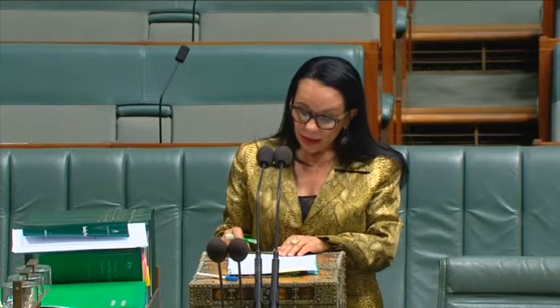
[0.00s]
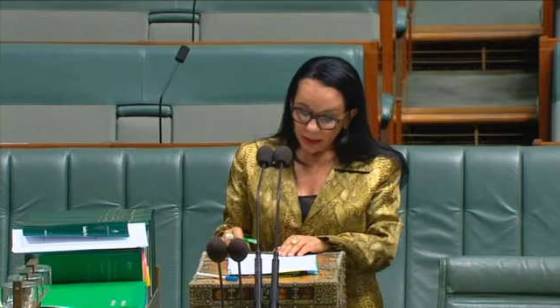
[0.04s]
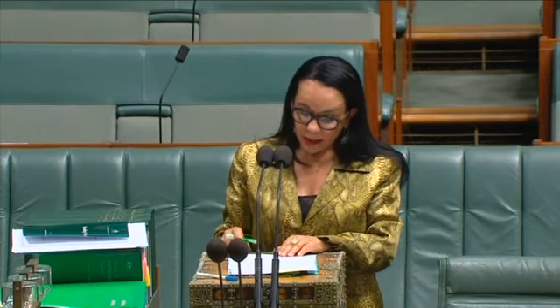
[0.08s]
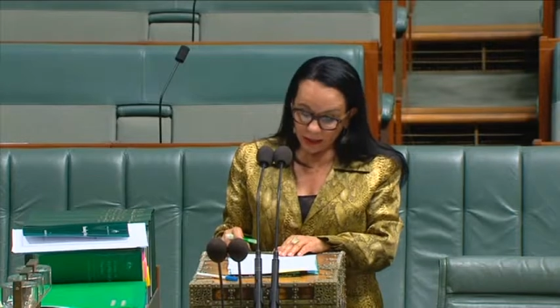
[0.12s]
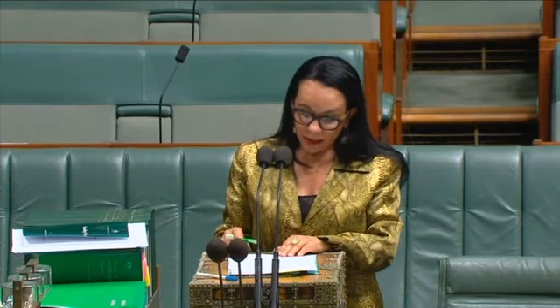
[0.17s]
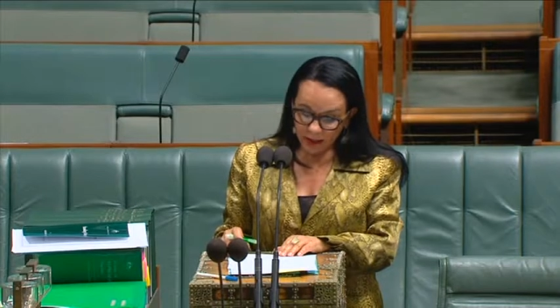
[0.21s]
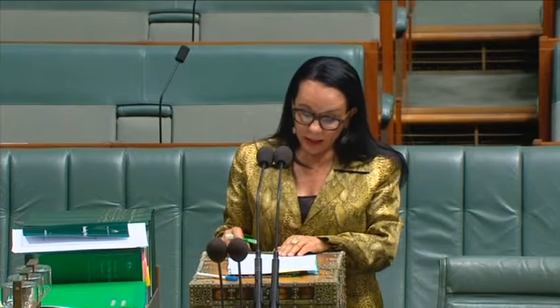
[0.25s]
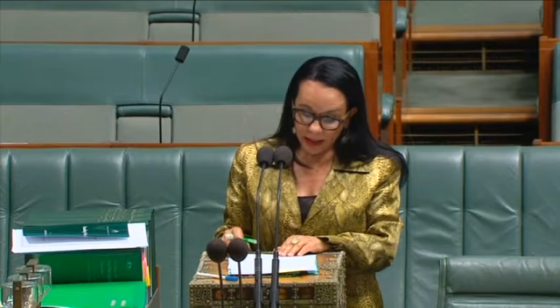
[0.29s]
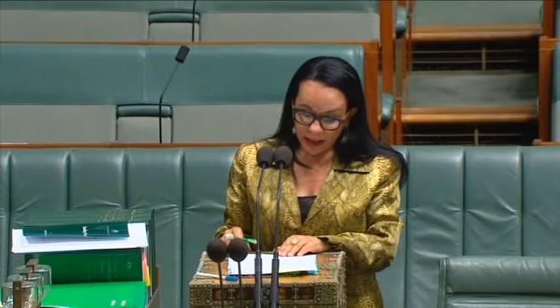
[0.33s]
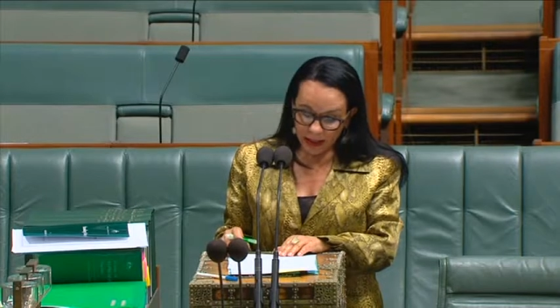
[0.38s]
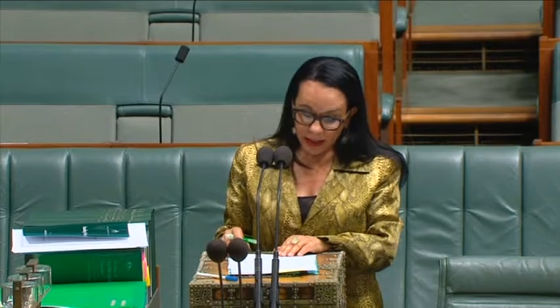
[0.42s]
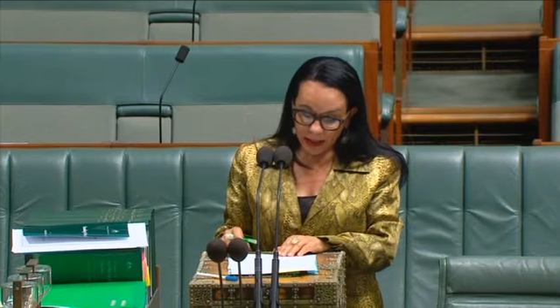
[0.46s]

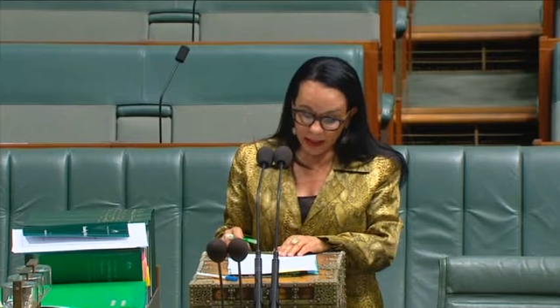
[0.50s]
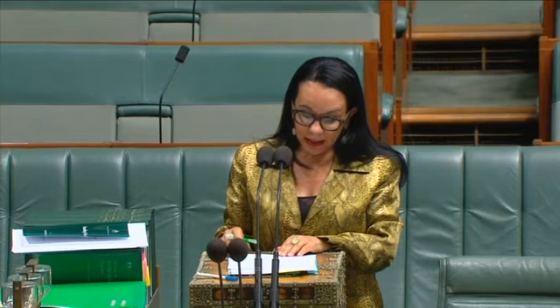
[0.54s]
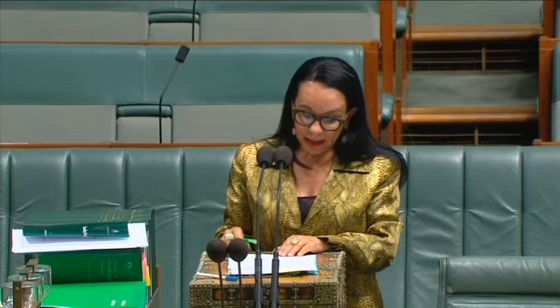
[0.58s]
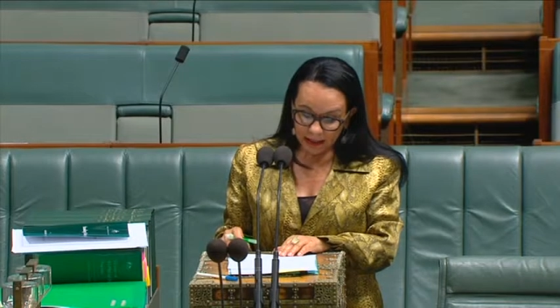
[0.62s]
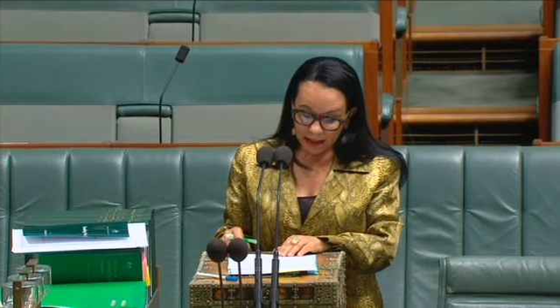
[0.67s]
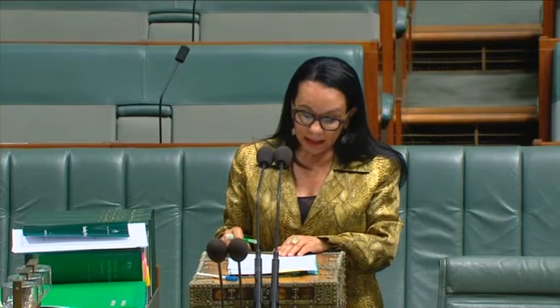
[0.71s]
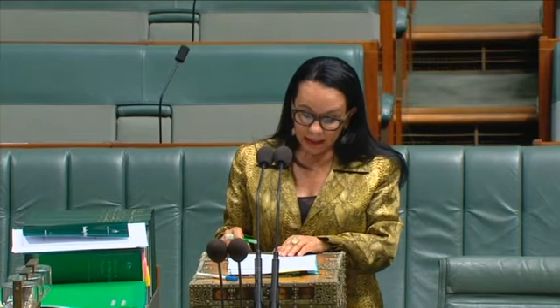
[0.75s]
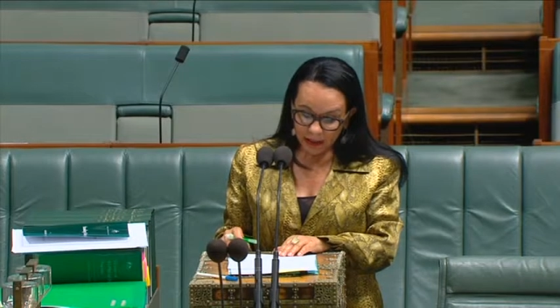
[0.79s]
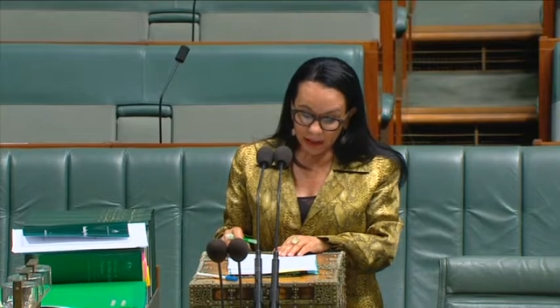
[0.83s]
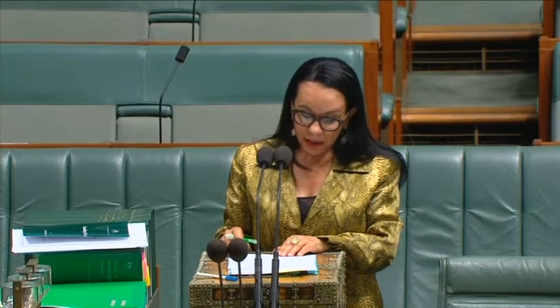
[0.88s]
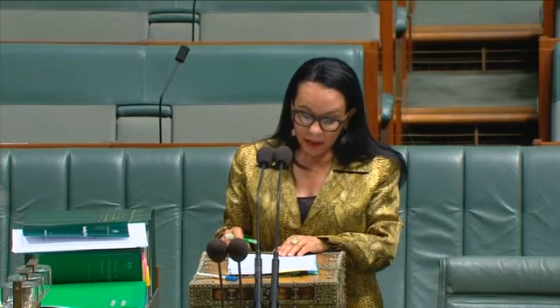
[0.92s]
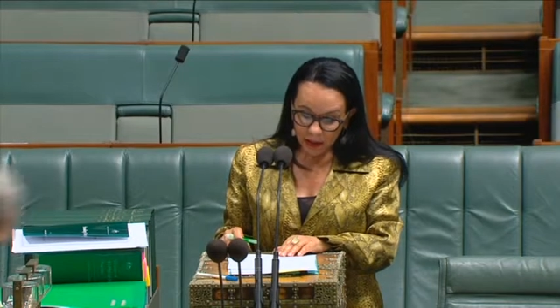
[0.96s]
There
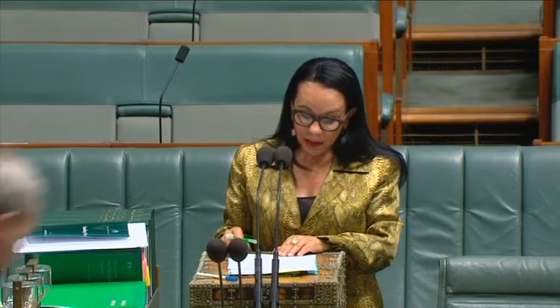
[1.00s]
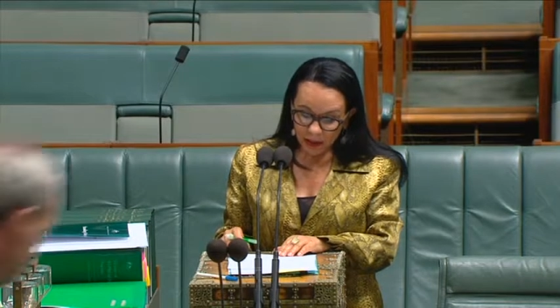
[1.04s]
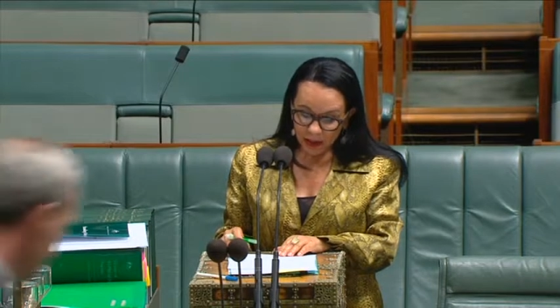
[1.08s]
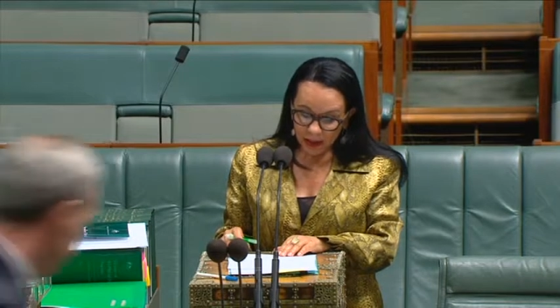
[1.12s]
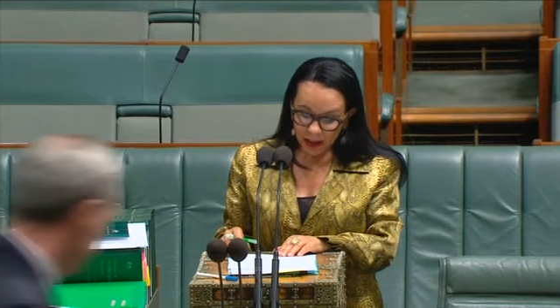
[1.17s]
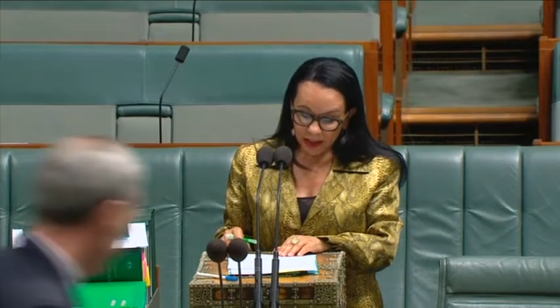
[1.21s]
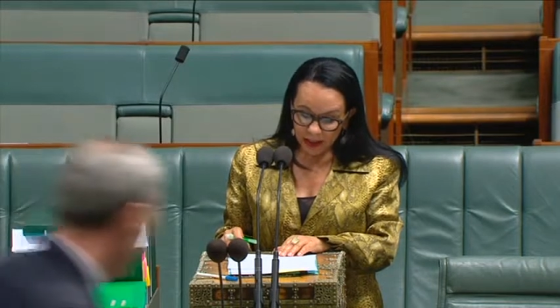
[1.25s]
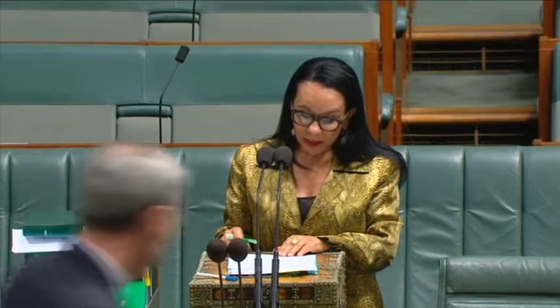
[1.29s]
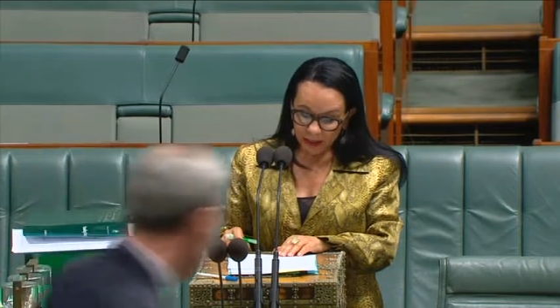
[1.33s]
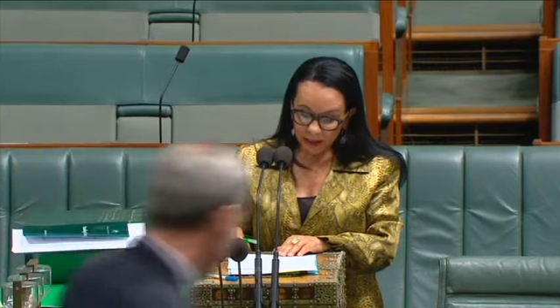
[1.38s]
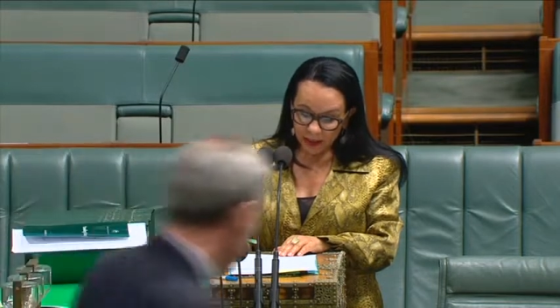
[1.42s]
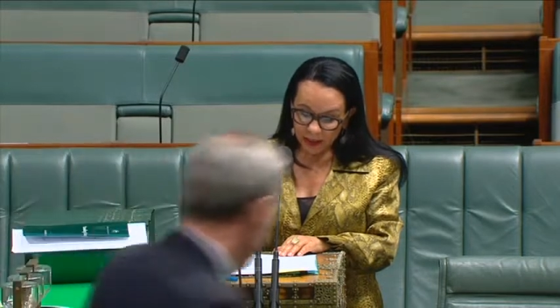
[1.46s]
is no
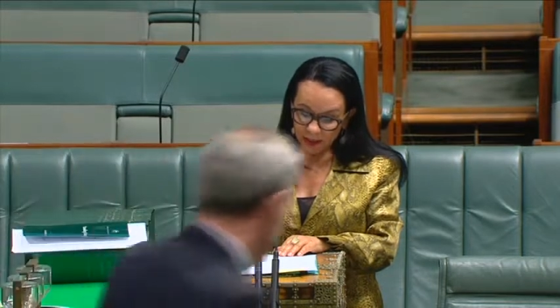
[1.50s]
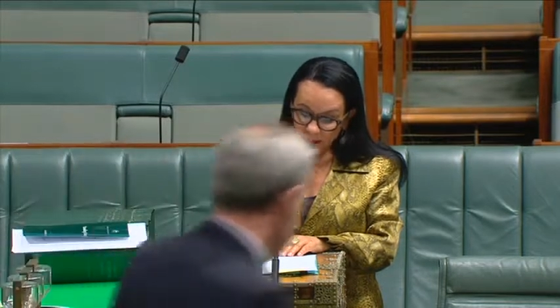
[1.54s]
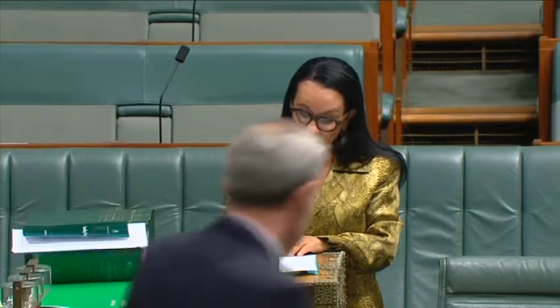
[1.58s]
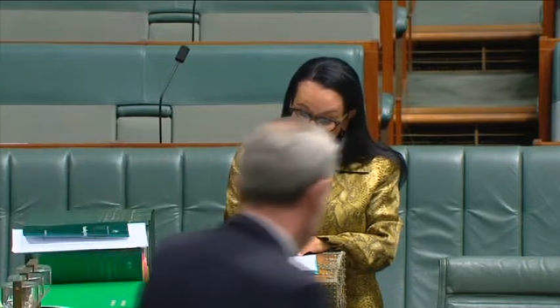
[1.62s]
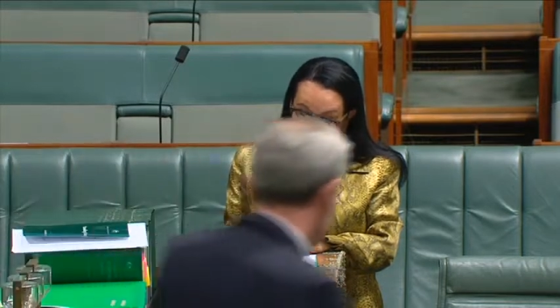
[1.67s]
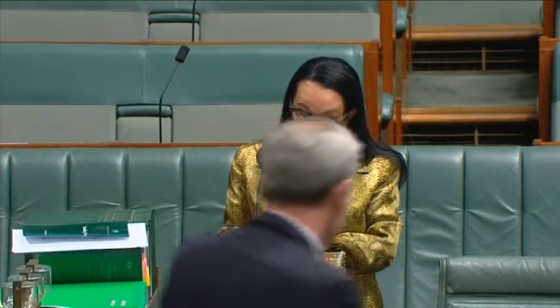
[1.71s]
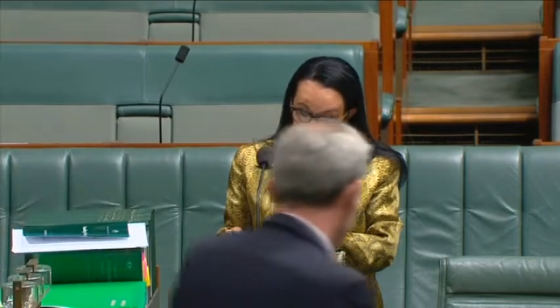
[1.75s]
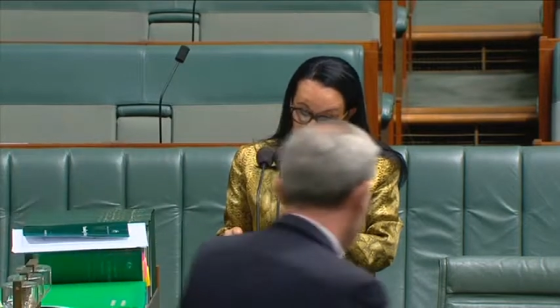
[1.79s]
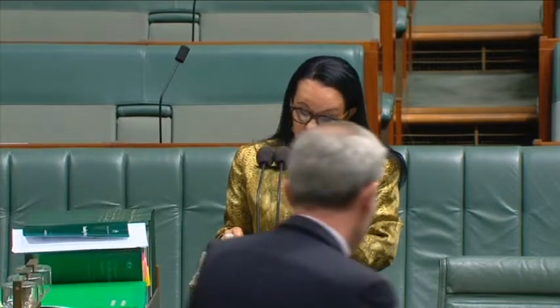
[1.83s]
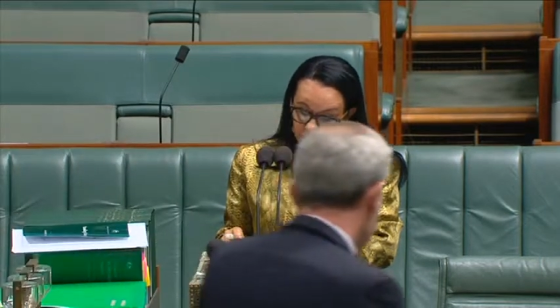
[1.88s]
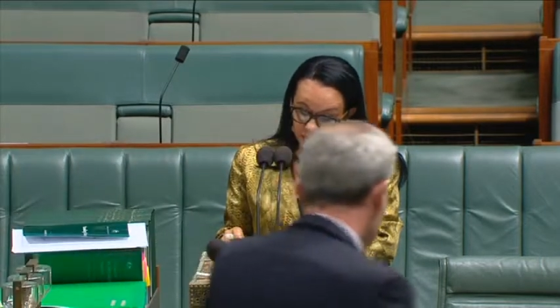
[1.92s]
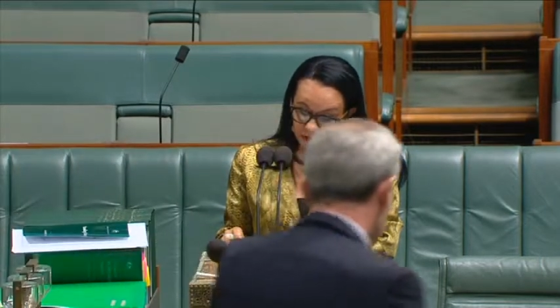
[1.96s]
way to put a
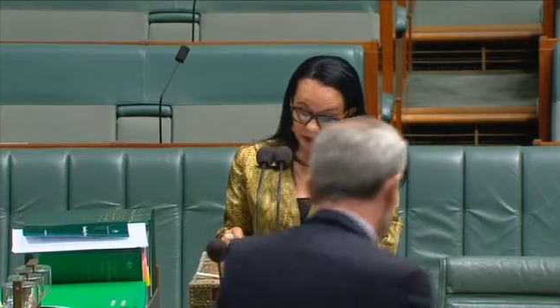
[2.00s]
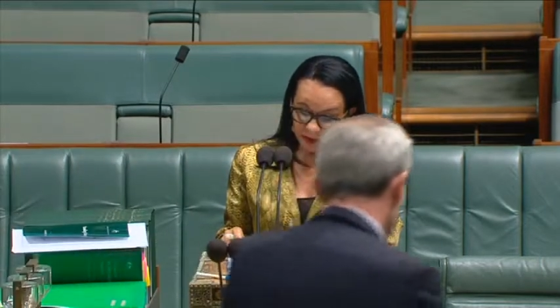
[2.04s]
positive